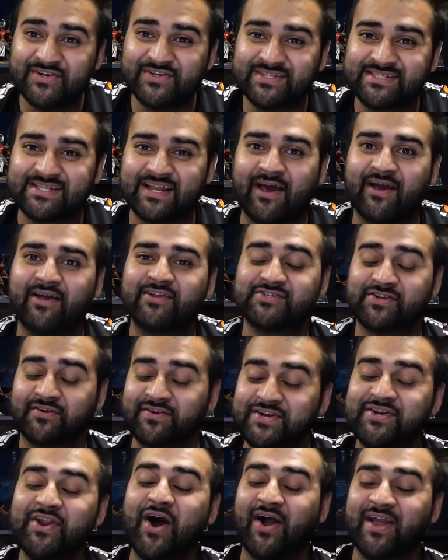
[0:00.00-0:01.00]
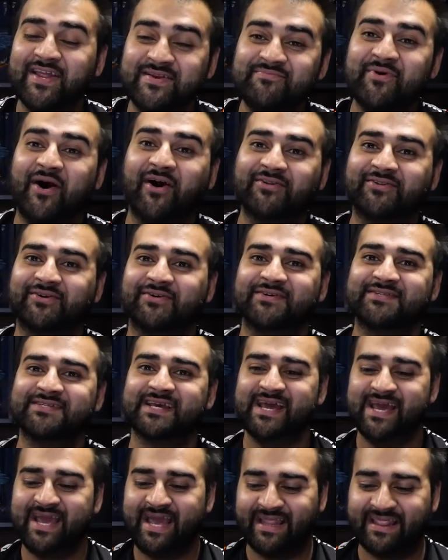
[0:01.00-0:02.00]
wounds! 9
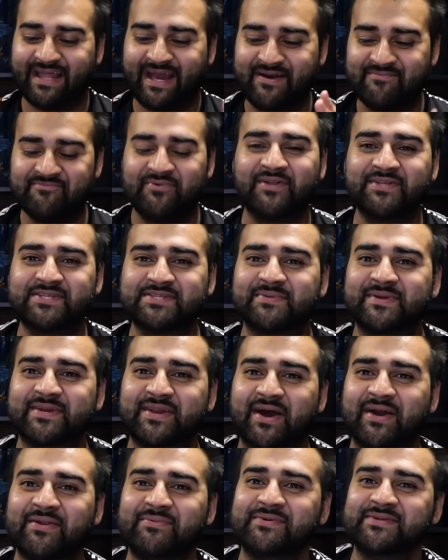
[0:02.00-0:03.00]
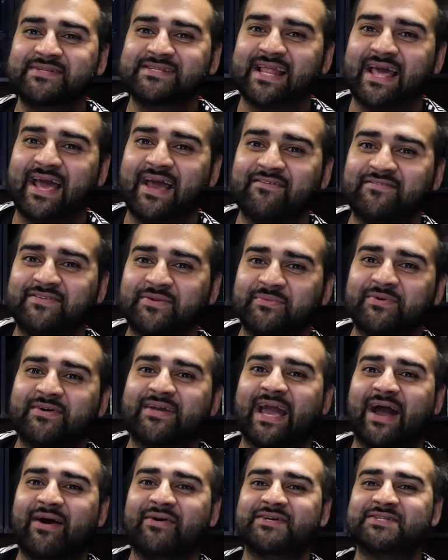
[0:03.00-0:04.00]
models. That a monster with 9 wounds left
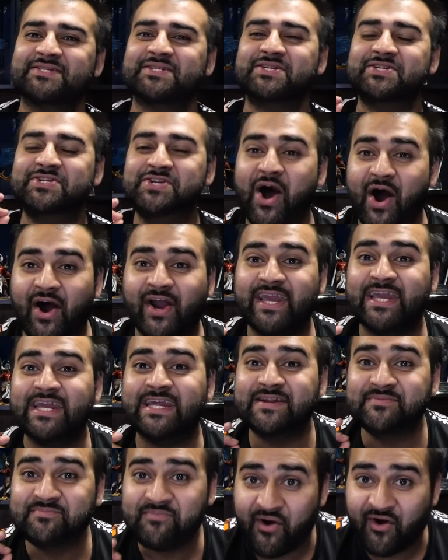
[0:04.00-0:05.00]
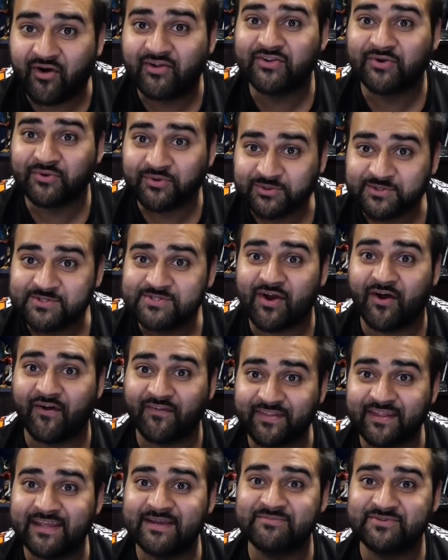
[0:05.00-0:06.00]
will count as 9 models
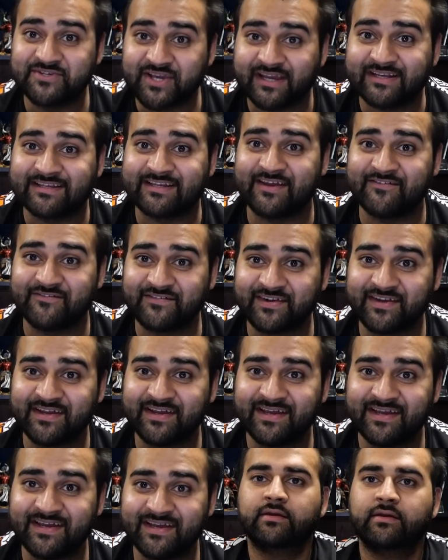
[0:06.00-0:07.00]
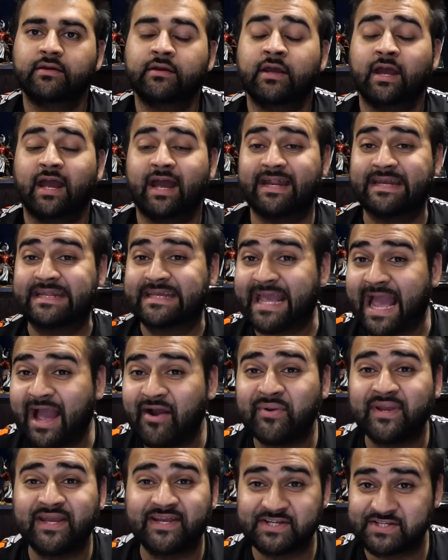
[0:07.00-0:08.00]
on the objective. And
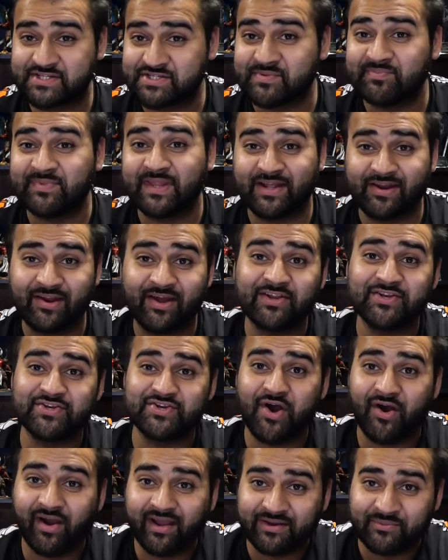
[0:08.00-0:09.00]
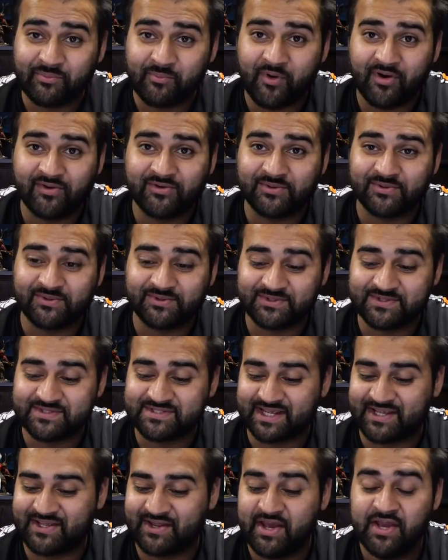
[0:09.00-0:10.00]
counting as something like 9
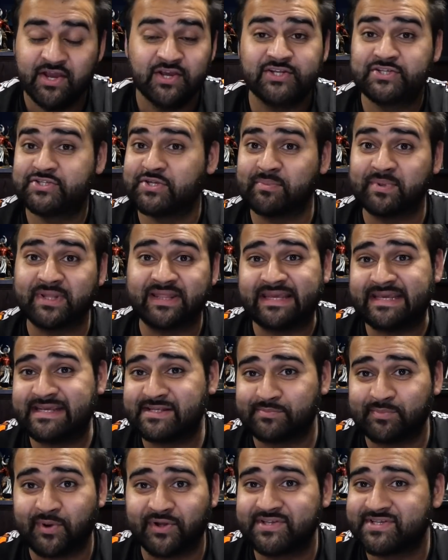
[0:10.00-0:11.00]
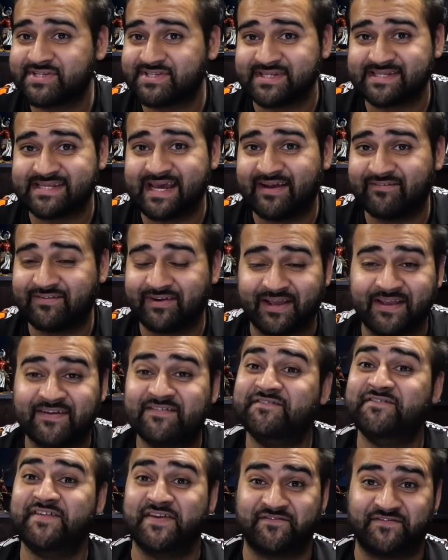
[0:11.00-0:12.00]
models, some of these monsters have like
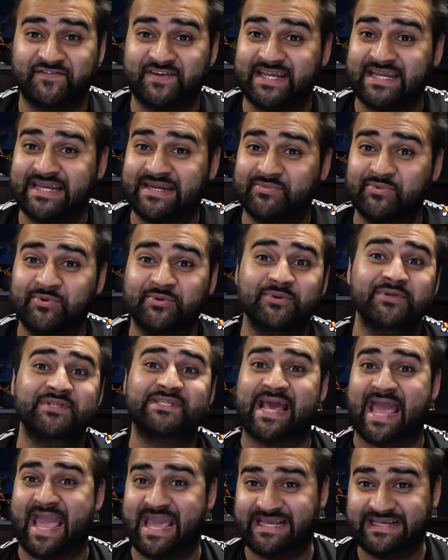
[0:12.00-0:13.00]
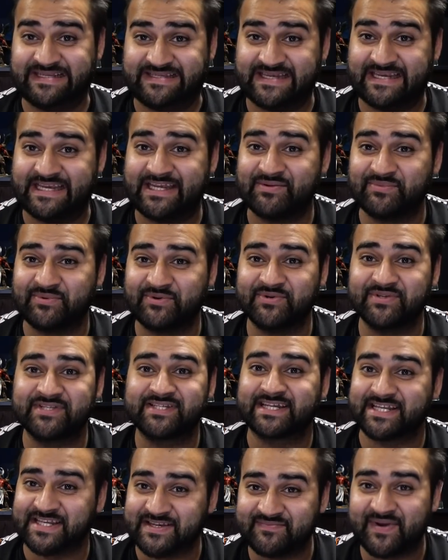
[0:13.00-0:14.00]
15 wounds, 18 wounds.
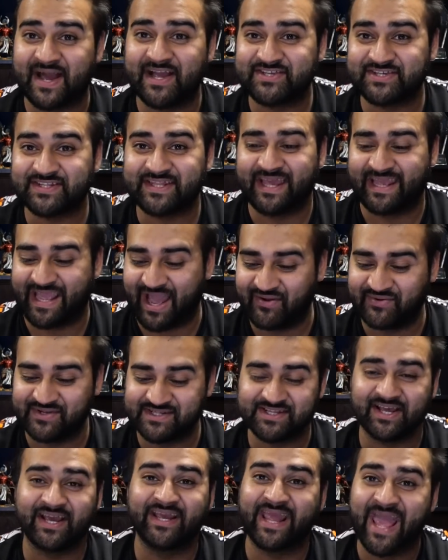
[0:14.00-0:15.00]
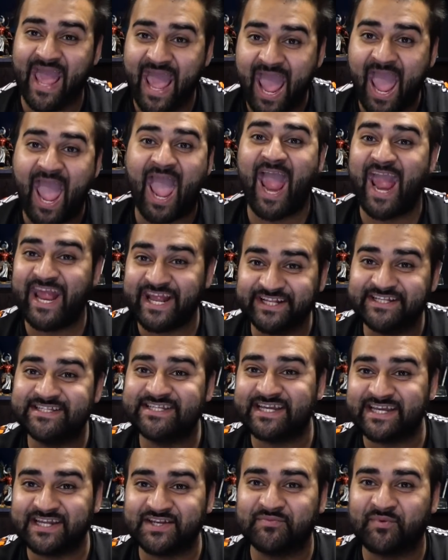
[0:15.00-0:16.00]
Can you imagine they count as like
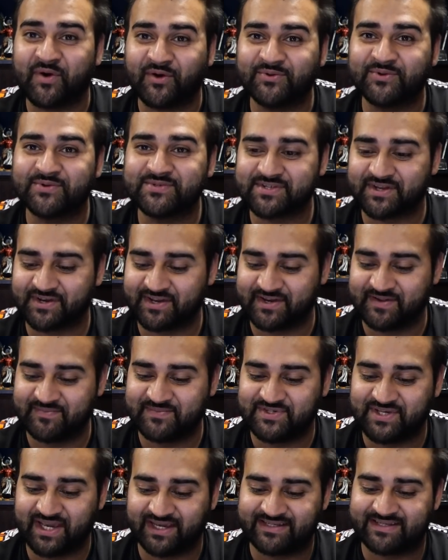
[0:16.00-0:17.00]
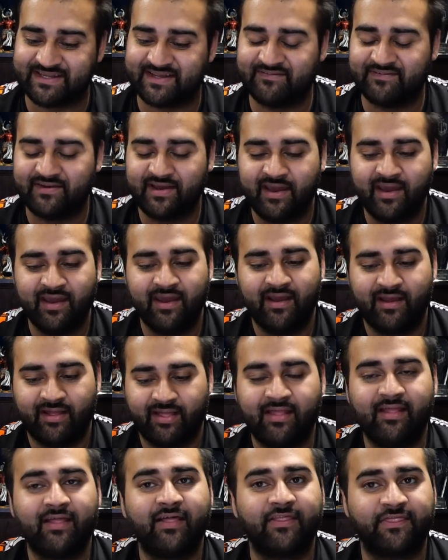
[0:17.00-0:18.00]
18 models on an objective?
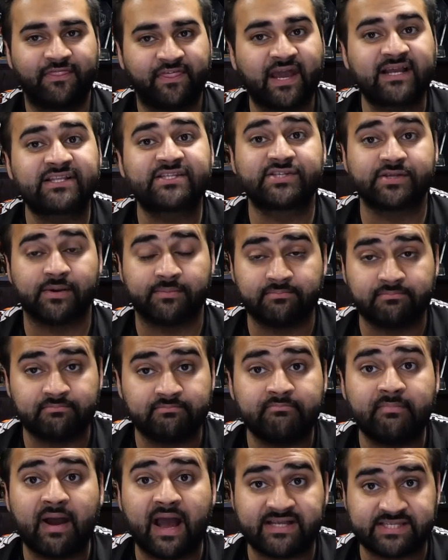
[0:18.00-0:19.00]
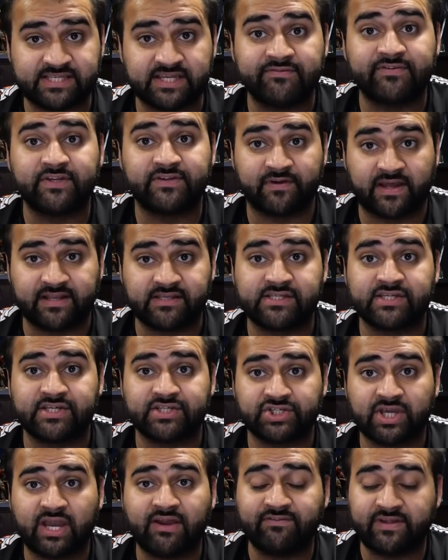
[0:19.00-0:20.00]
That's a massive
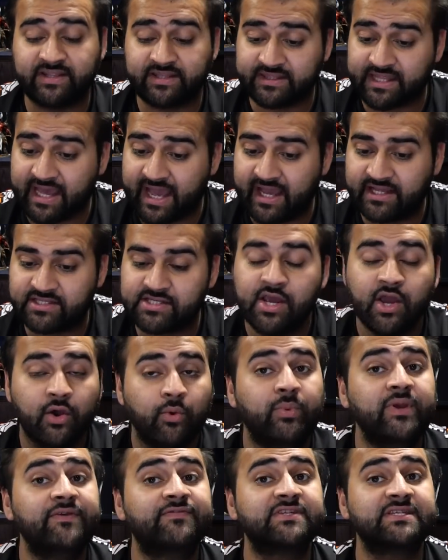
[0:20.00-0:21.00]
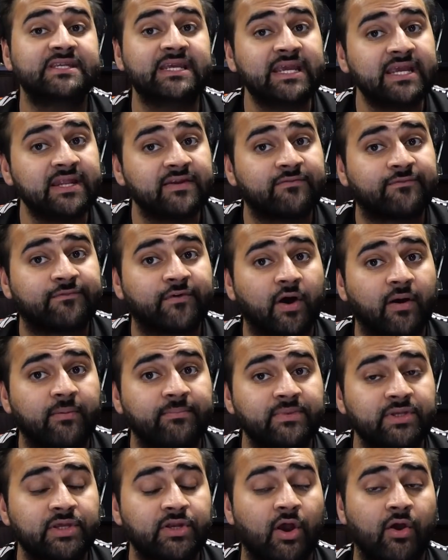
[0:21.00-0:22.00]
advantage. Having that, we've seen
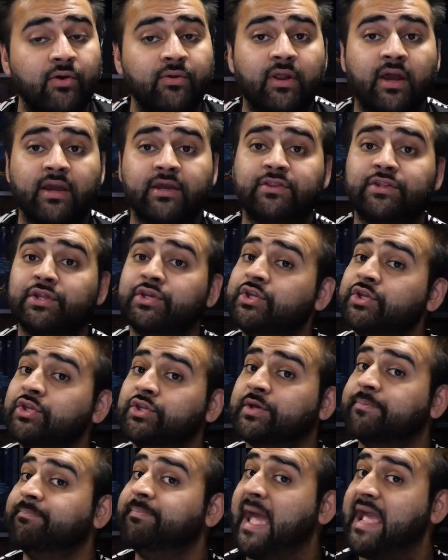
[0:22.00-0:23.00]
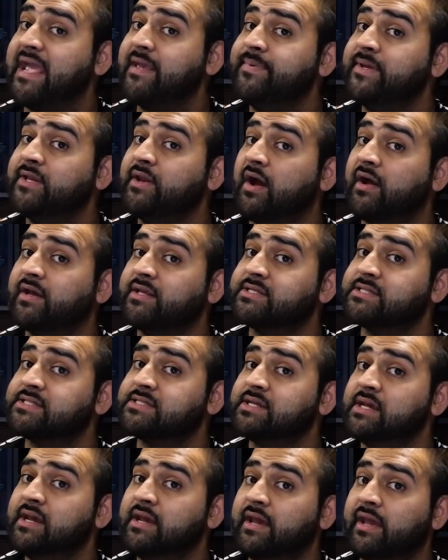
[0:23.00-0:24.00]
from, like the baby
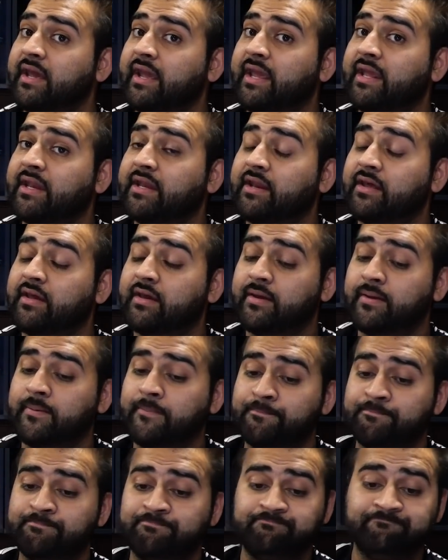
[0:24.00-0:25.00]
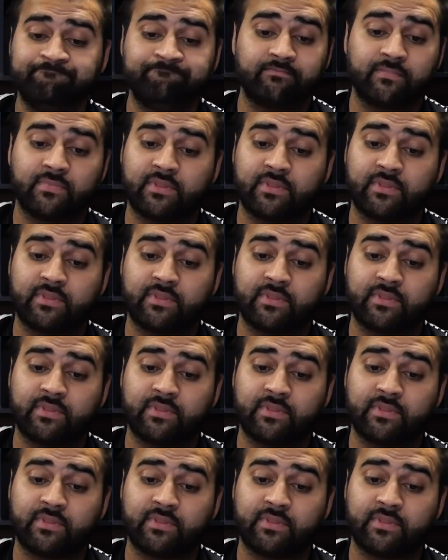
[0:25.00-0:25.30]
knights in